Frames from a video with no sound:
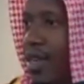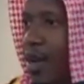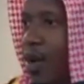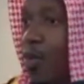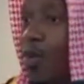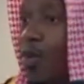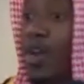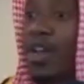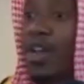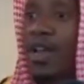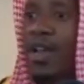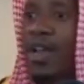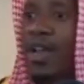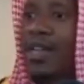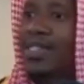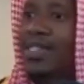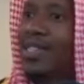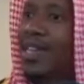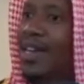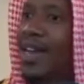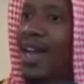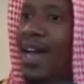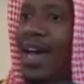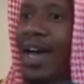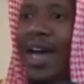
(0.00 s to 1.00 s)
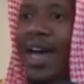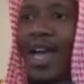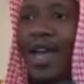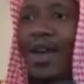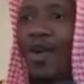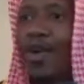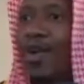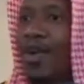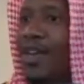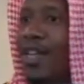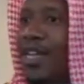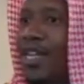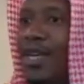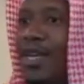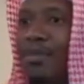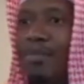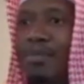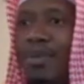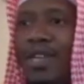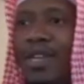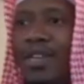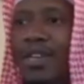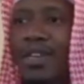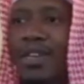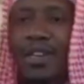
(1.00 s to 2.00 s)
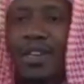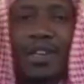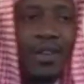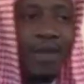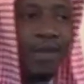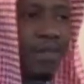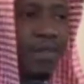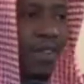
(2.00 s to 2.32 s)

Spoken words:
when Allah said, I already completed it?